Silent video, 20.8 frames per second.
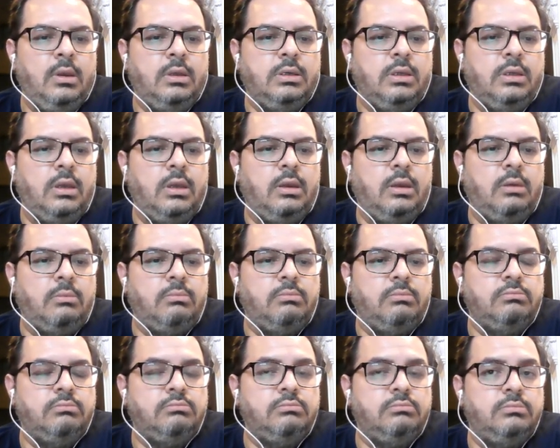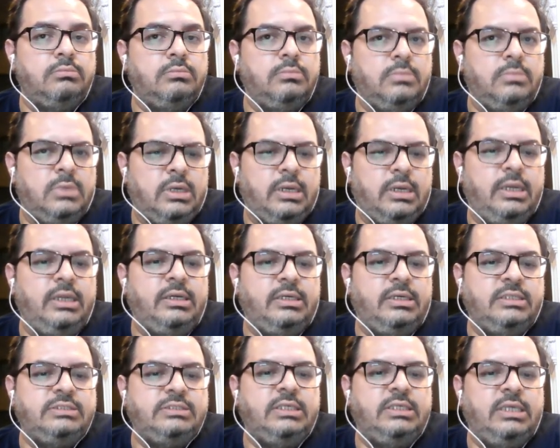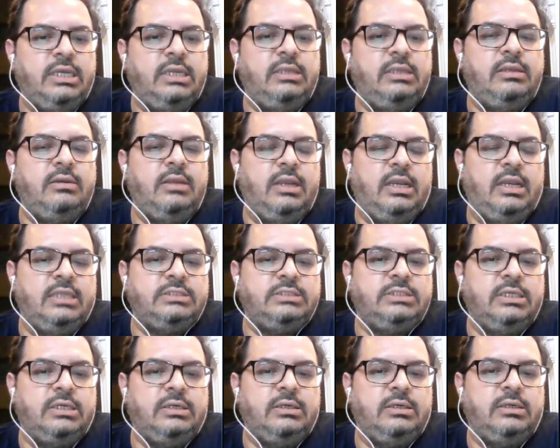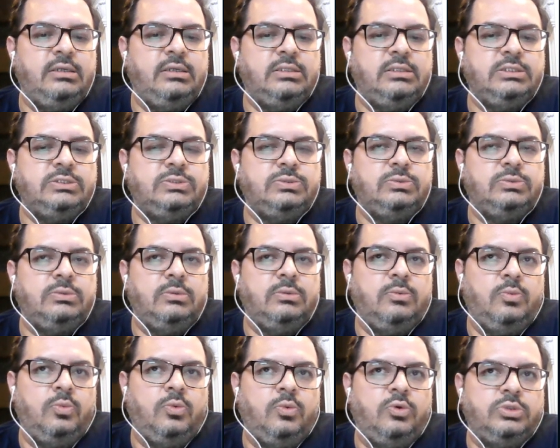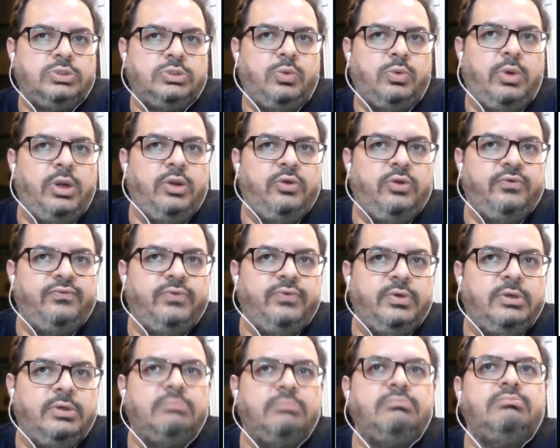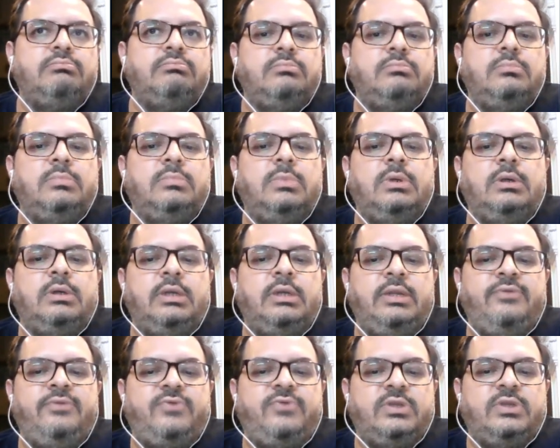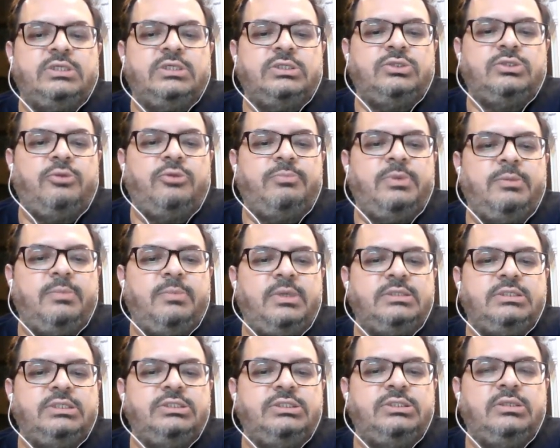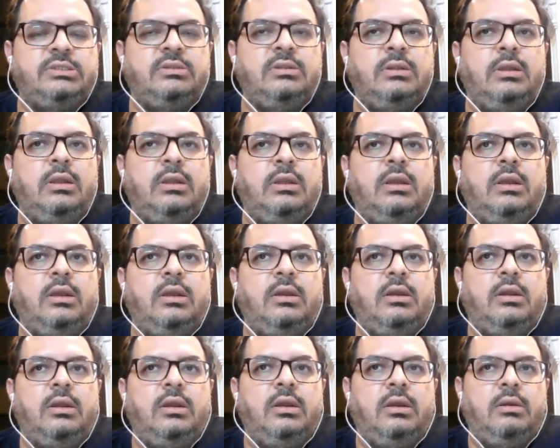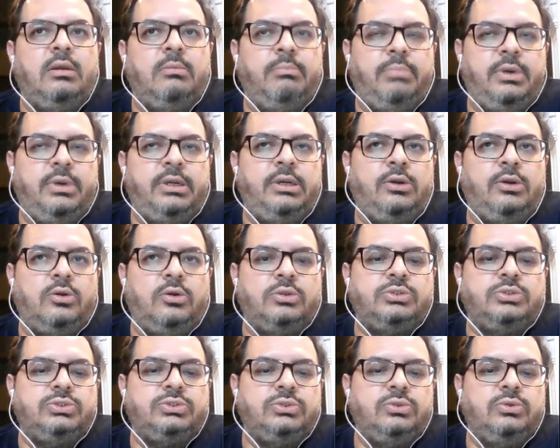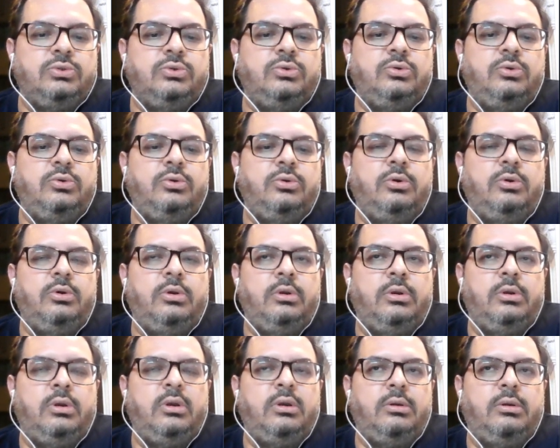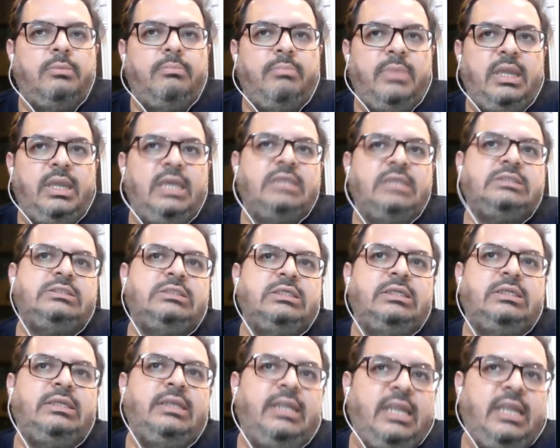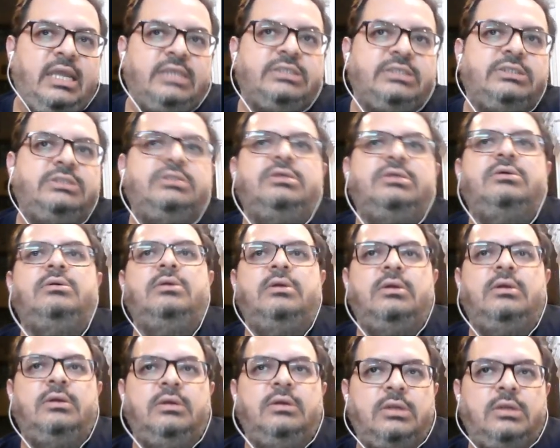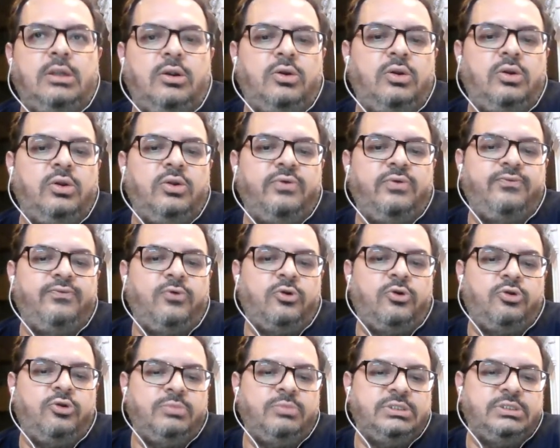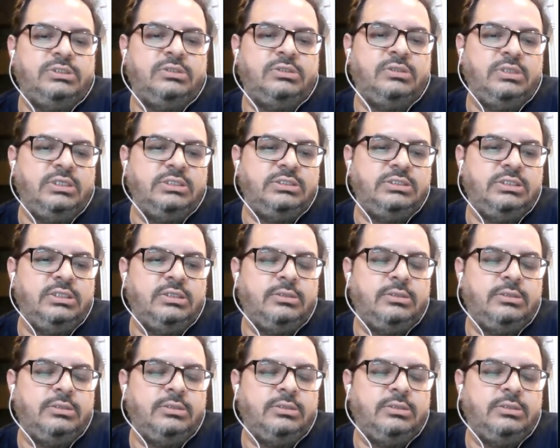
Running TCK in LXD containers was quite of a infrastructure optimization, but it also makes the next round of automation easier.